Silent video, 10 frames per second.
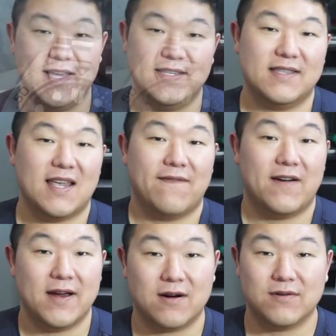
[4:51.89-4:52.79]
a
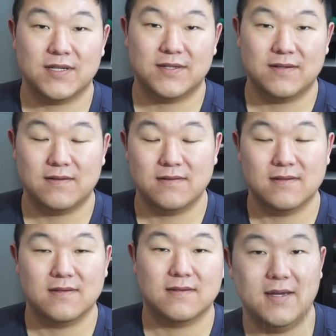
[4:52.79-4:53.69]
sapphire crystal.
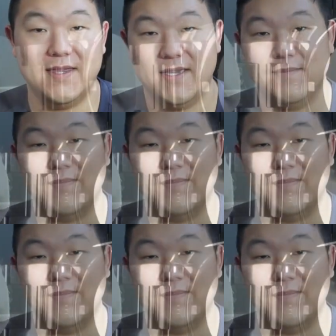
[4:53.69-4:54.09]
And then